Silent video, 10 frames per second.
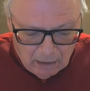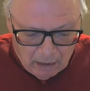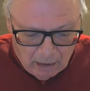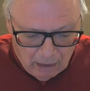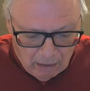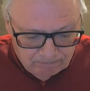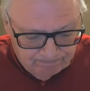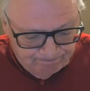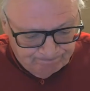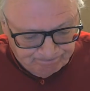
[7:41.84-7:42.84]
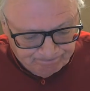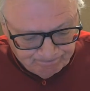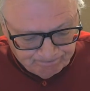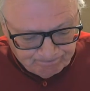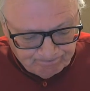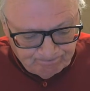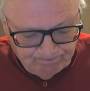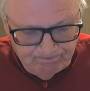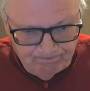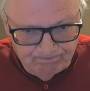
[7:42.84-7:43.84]
Um,
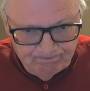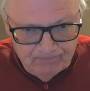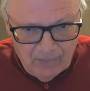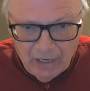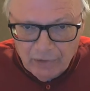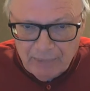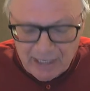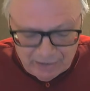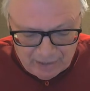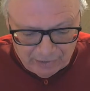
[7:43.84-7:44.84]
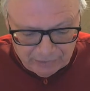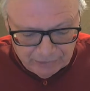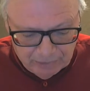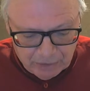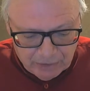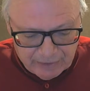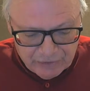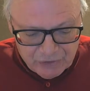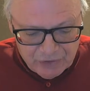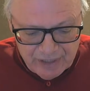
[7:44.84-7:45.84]
the other main character of the book
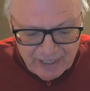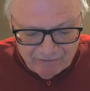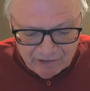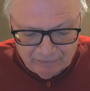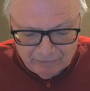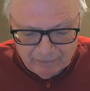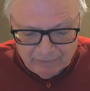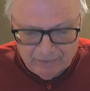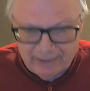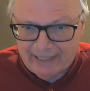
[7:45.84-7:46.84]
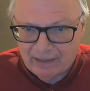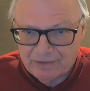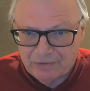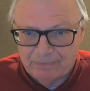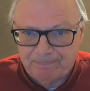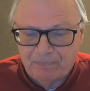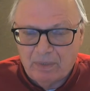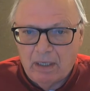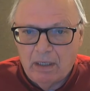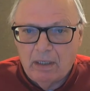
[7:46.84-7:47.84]
is Stephen Dedalus.
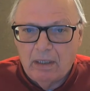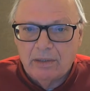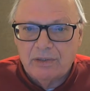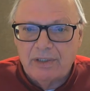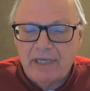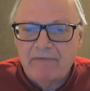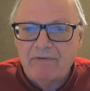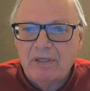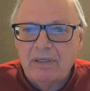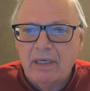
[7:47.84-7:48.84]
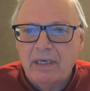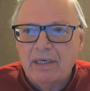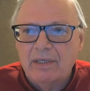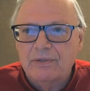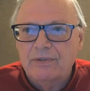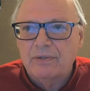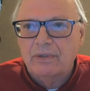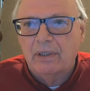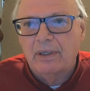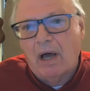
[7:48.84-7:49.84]
Stephen is
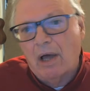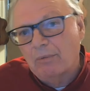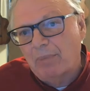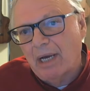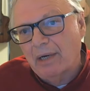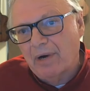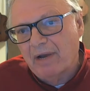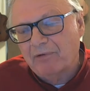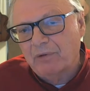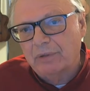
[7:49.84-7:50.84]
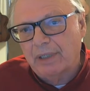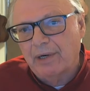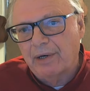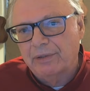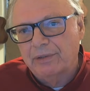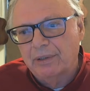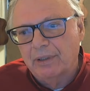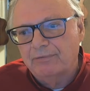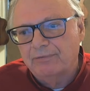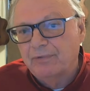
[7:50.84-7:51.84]
an autobiographical character
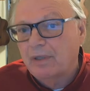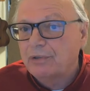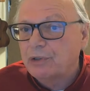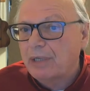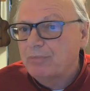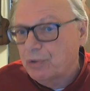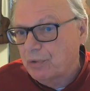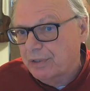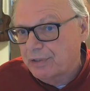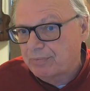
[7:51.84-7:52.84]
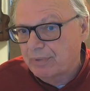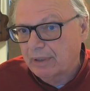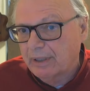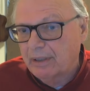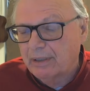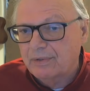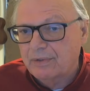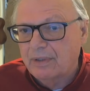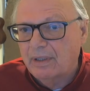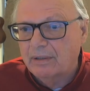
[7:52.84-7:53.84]
of uh, James Joyce, really.
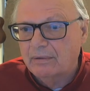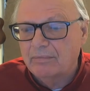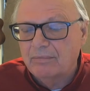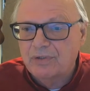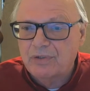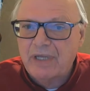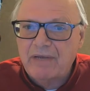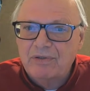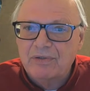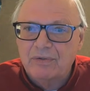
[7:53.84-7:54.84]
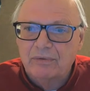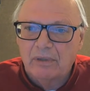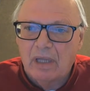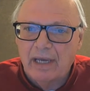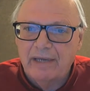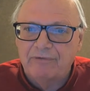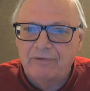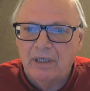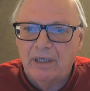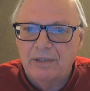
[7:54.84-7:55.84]
It's uh, Stephen's life
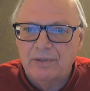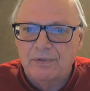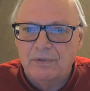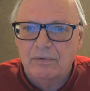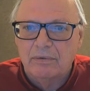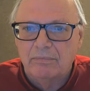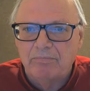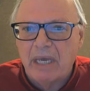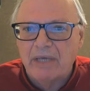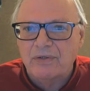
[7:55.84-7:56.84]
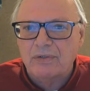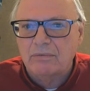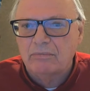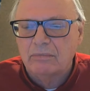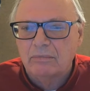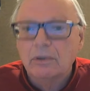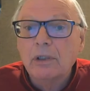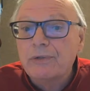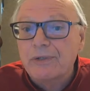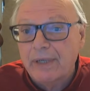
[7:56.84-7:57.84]
is based
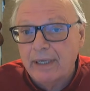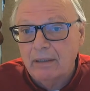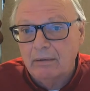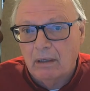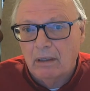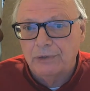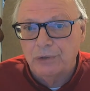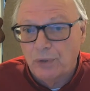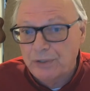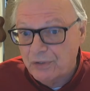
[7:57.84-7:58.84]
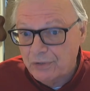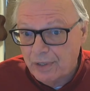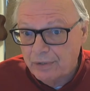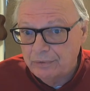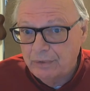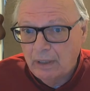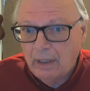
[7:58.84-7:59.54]
loosely on Joyce's own.